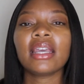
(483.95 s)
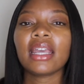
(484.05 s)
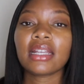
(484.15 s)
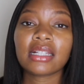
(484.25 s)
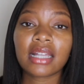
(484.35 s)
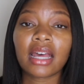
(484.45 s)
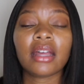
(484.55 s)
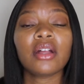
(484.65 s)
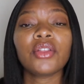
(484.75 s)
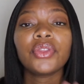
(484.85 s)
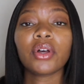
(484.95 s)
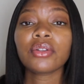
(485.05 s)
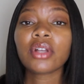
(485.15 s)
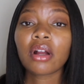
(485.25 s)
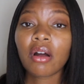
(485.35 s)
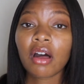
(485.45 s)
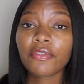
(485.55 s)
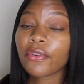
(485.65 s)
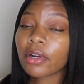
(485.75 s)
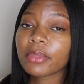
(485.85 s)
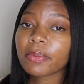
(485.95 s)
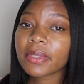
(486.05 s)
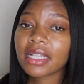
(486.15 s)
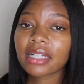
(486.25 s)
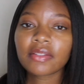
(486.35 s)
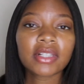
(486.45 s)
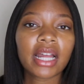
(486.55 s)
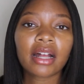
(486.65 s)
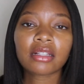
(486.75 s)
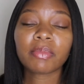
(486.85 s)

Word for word: And it's not. Those are all forms of protective styles,